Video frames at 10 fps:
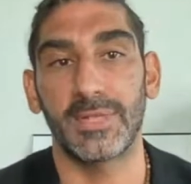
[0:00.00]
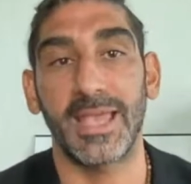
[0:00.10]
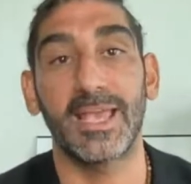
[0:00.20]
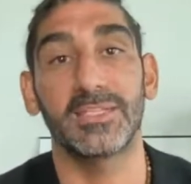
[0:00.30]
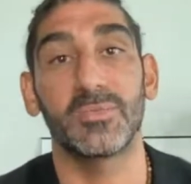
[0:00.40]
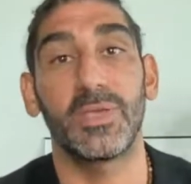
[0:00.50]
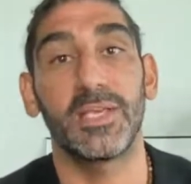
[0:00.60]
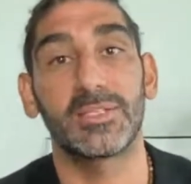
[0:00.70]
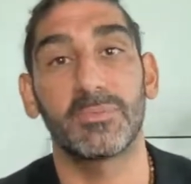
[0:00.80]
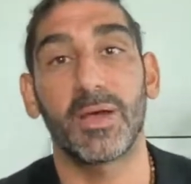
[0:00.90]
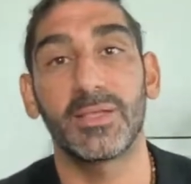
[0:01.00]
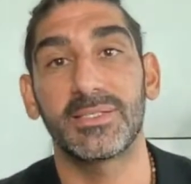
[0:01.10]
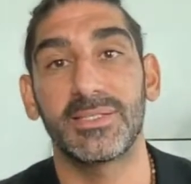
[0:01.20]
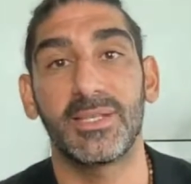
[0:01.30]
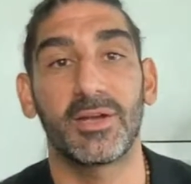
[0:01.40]
days, weeks,
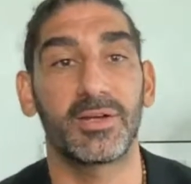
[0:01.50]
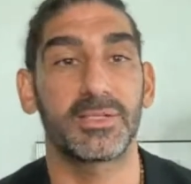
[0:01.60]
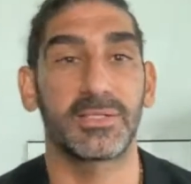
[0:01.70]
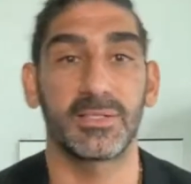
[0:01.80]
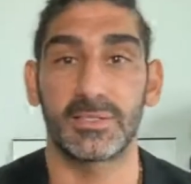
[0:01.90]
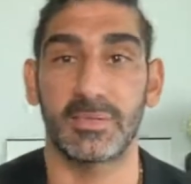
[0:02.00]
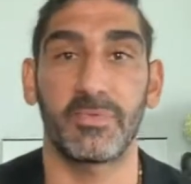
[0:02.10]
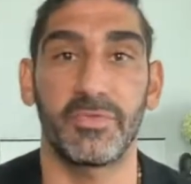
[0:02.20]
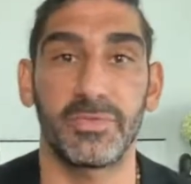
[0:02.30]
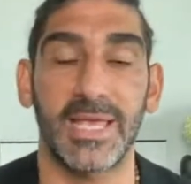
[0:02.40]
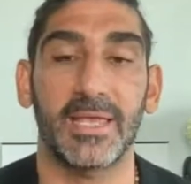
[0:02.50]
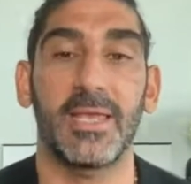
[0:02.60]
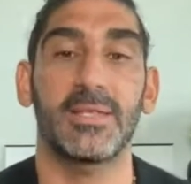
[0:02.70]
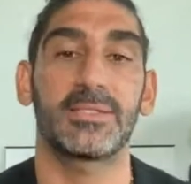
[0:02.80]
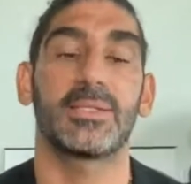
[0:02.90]
months, years, some of you
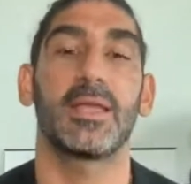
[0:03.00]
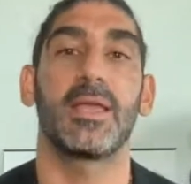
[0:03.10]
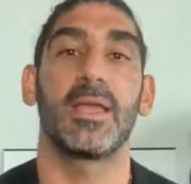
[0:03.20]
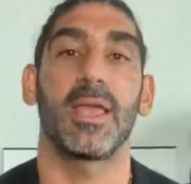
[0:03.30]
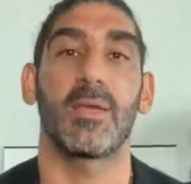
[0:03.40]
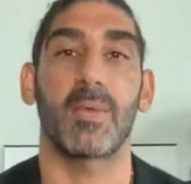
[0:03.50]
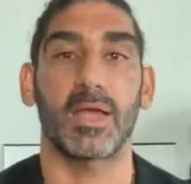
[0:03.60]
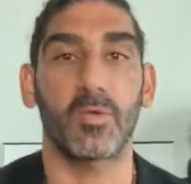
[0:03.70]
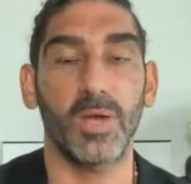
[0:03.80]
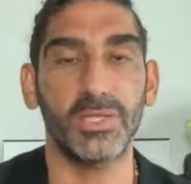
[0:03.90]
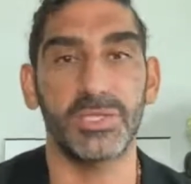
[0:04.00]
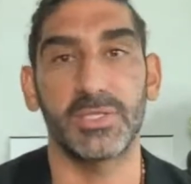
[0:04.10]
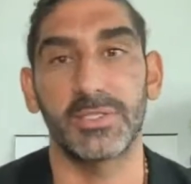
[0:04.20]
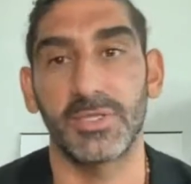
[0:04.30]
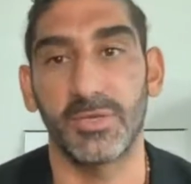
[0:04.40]
decades. And my
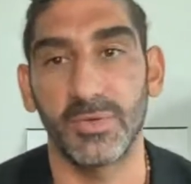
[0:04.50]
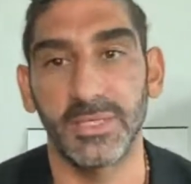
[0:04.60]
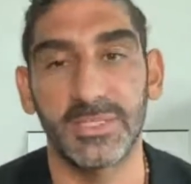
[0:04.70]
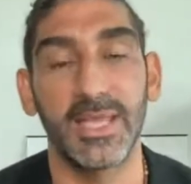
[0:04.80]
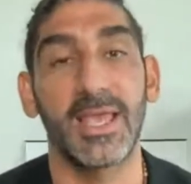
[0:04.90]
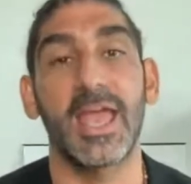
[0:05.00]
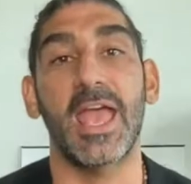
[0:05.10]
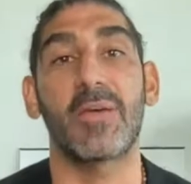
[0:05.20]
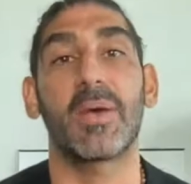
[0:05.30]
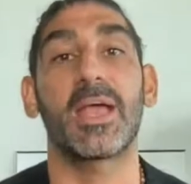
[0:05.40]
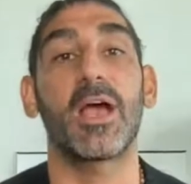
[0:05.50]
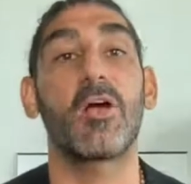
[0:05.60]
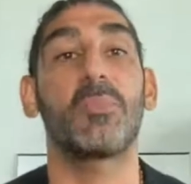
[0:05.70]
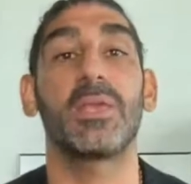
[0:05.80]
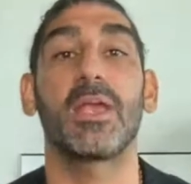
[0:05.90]
question to you is, am I
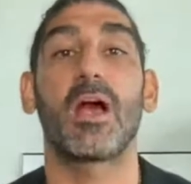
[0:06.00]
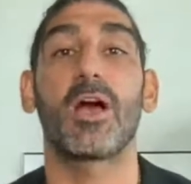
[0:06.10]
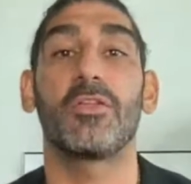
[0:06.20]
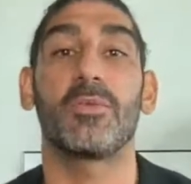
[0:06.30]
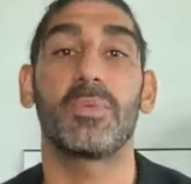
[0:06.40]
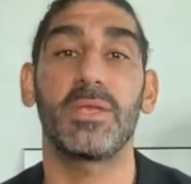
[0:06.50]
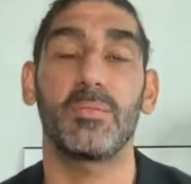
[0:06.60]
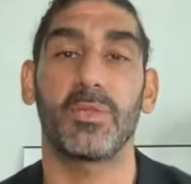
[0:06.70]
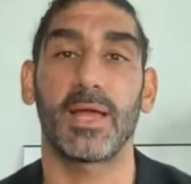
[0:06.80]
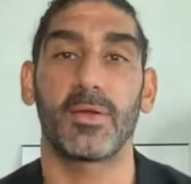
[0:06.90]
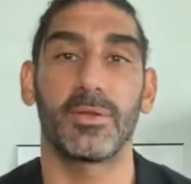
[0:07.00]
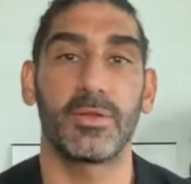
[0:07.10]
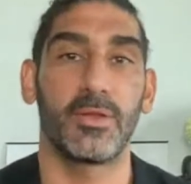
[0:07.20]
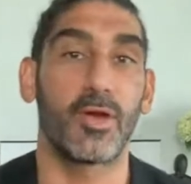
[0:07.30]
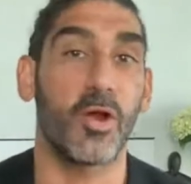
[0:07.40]
helping other people out?
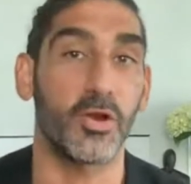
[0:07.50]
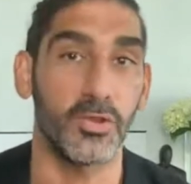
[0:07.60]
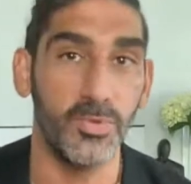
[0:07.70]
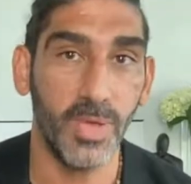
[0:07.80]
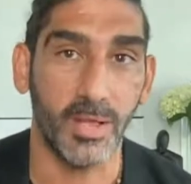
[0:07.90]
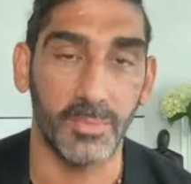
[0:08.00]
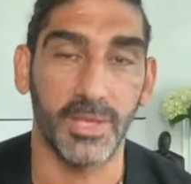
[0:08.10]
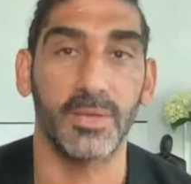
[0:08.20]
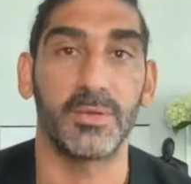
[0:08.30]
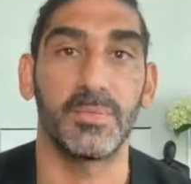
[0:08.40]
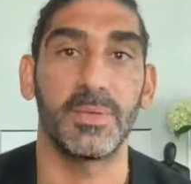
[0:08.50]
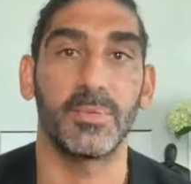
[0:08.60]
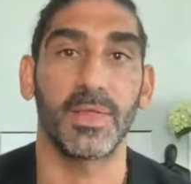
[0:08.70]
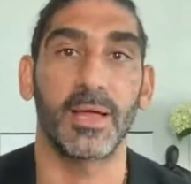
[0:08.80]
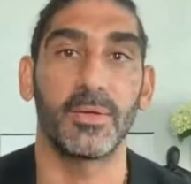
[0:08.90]
Are you helping other
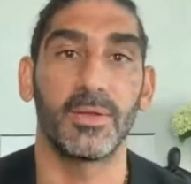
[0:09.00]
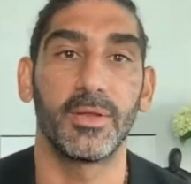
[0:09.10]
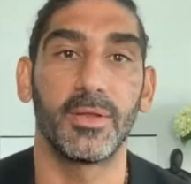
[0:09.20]
people out?